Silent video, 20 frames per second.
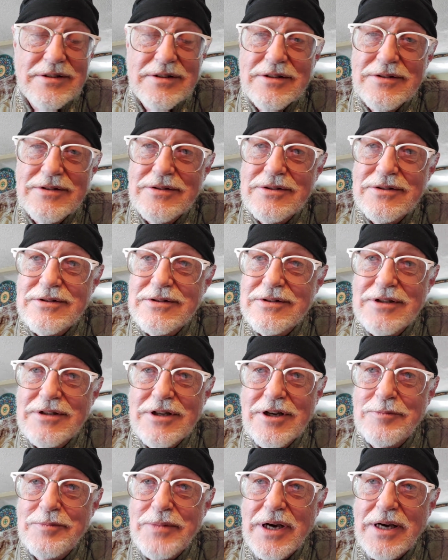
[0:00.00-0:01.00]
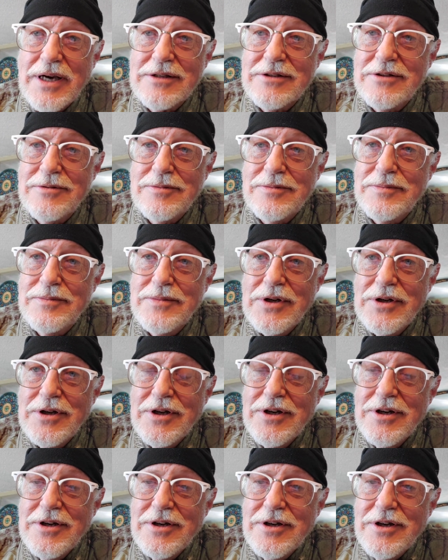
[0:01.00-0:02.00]
We come back to
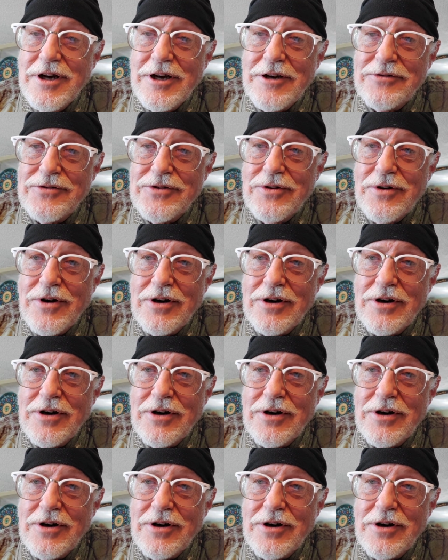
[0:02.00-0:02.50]
after